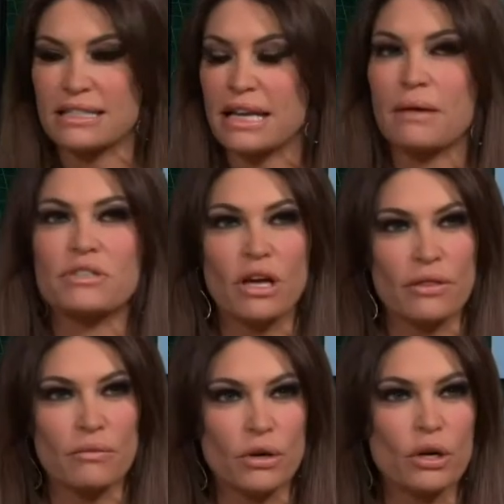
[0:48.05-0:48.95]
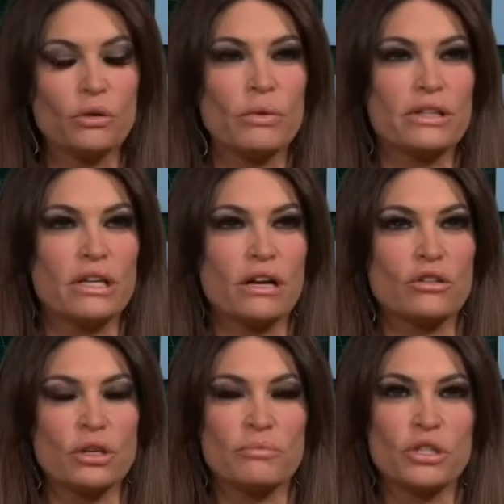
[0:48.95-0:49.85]
I said, I was on the road with
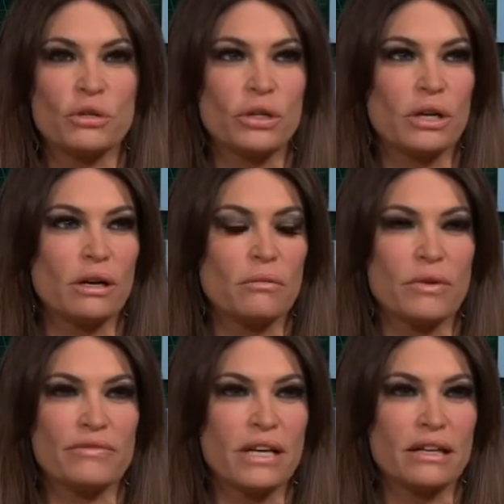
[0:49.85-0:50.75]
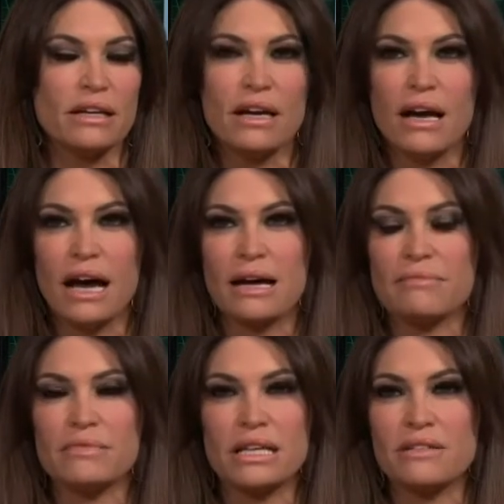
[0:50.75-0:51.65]
Donald Trump Jr. We've done
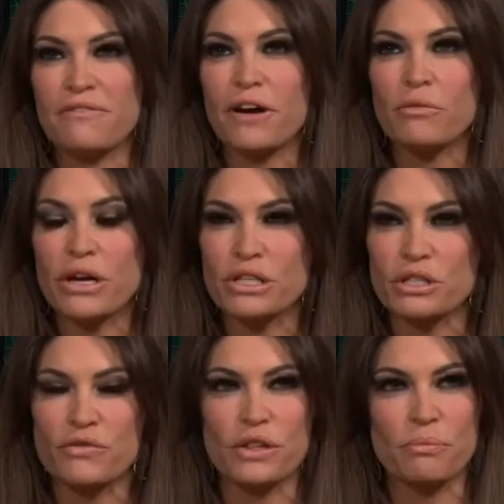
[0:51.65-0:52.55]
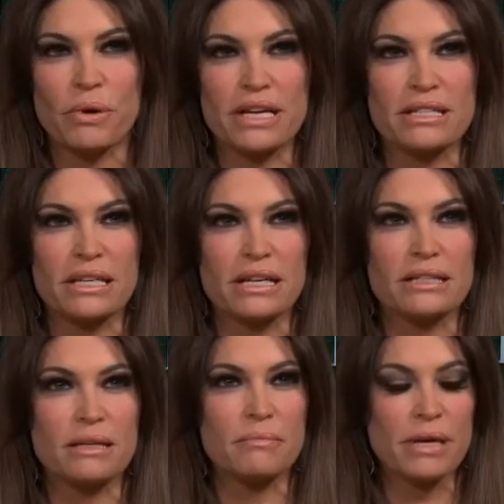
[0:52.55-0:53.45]
tons of fundraisers for the
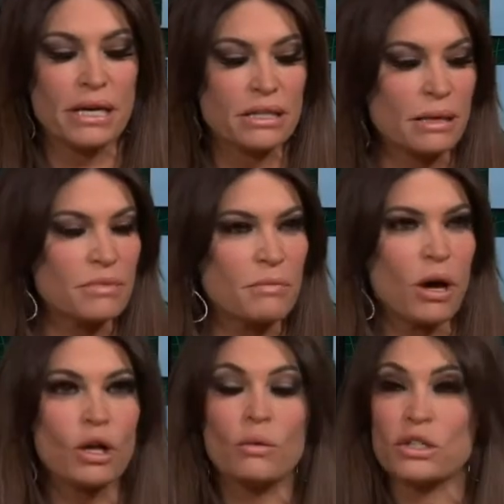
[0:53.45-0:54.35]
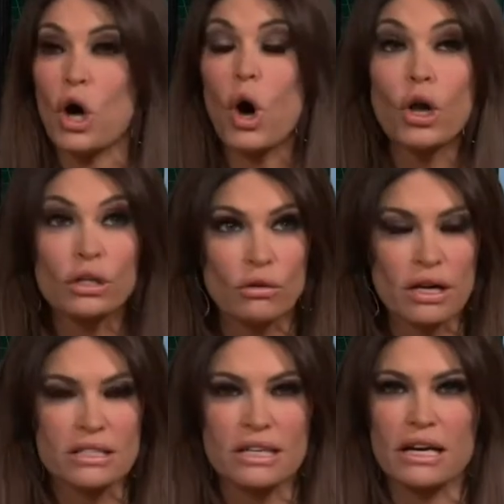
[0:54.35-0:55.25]
president, some big, some smaller ones, all
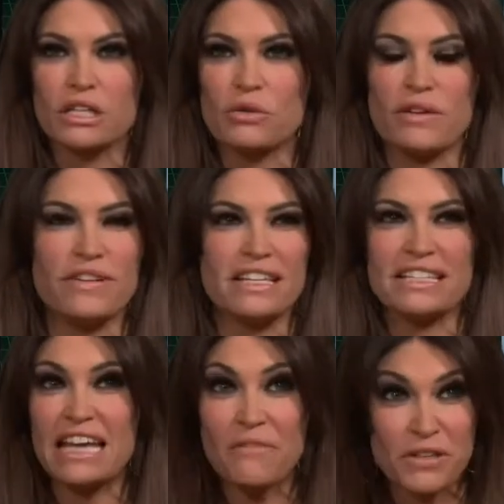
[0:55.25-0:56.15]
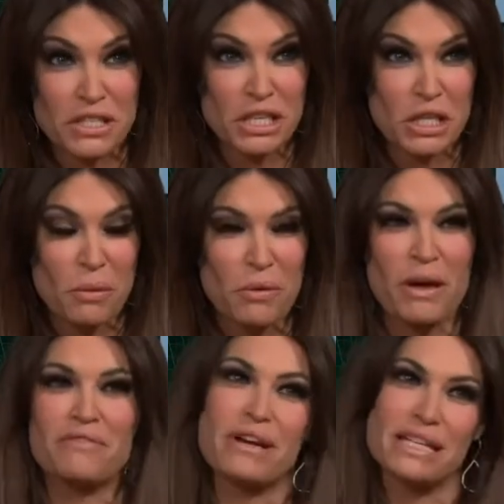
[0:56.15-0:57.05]
across the country. Even in San Francisco, we
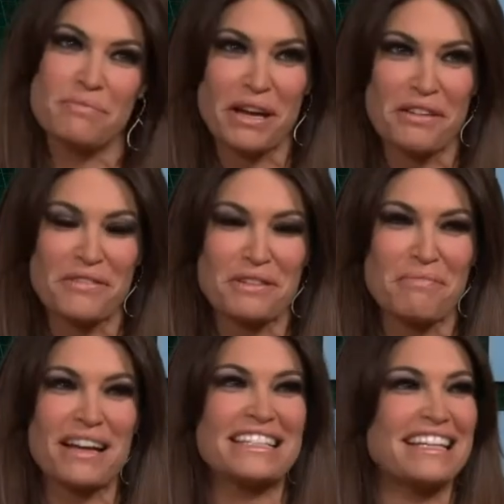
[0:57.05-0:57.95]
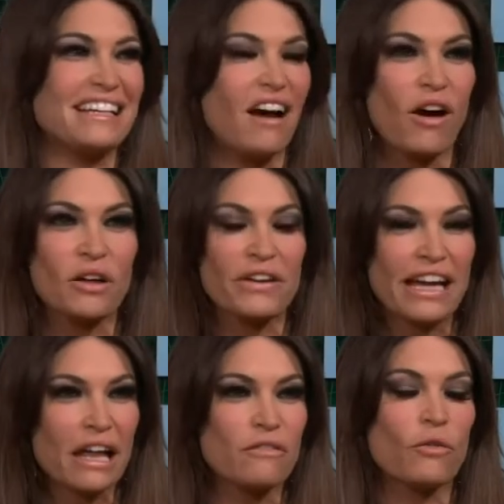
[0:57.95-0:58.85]
went and raised money for the president. All over
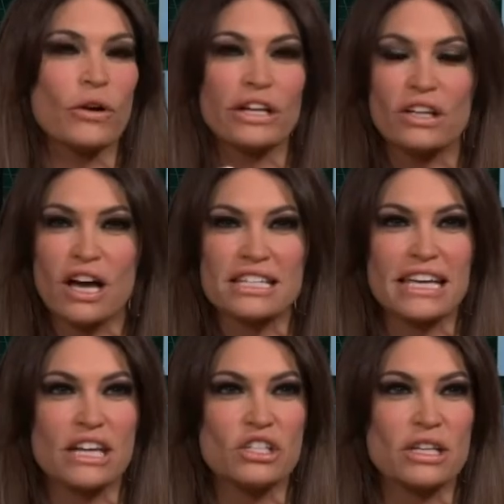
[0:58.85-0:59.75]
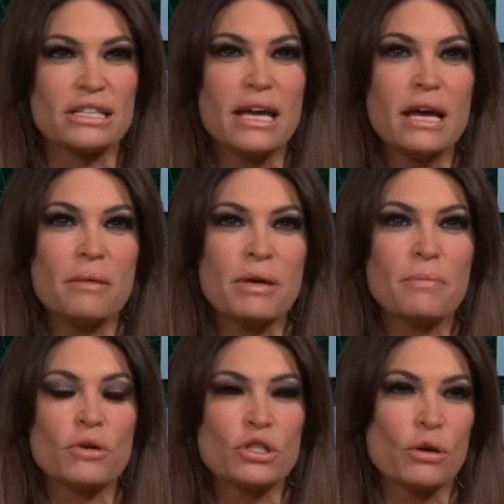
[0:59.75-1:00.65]
California, Los Angeles,
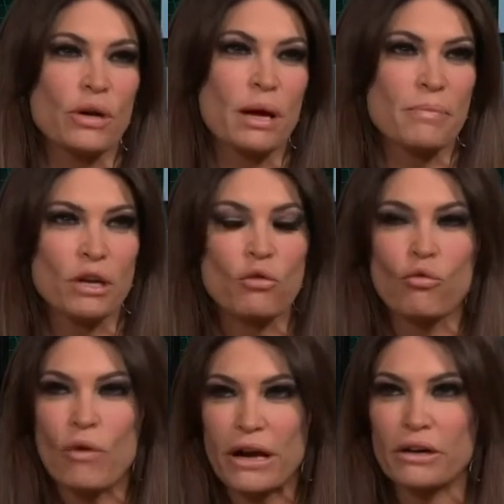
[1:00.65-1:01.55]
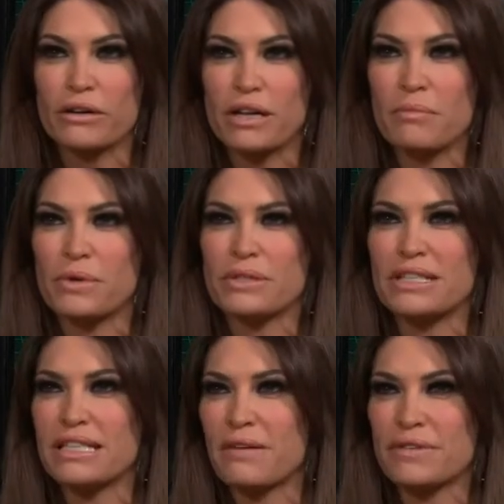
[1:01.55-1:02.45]
people showing up in record numbers.
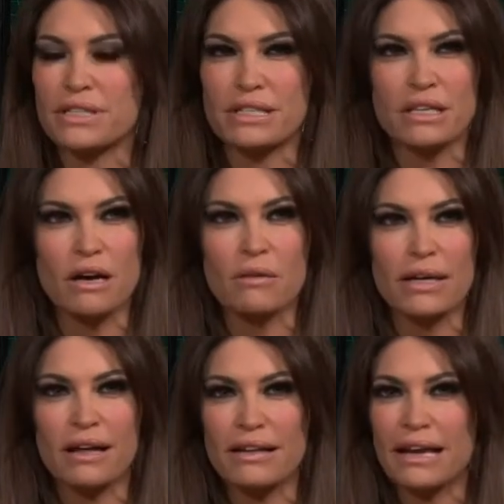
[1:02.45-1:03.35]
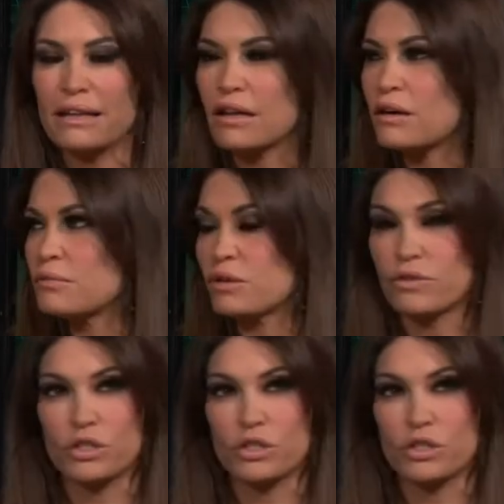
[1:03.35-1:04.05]
In San Francisco and LA alone, it was